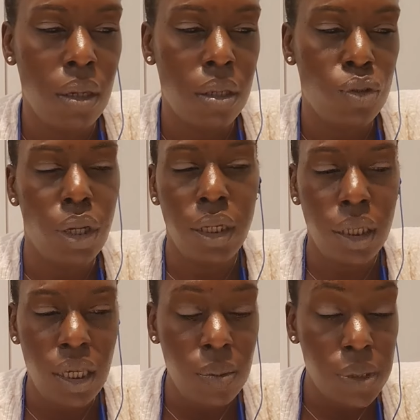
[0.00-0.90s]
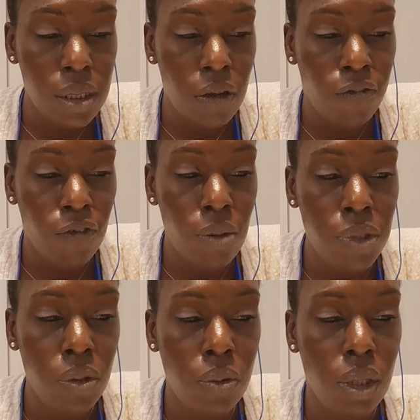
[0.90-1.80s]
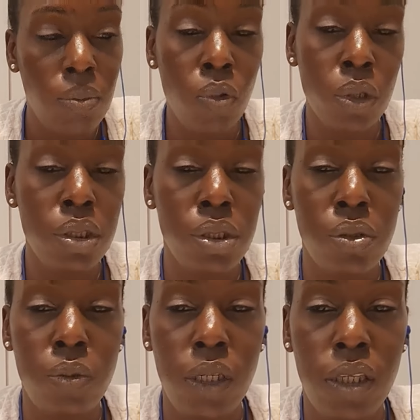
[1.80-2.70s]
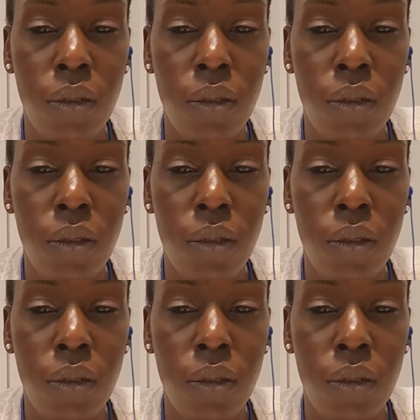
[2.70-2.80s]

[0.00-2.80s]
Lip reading: trying to keep stuff from you and more to do with,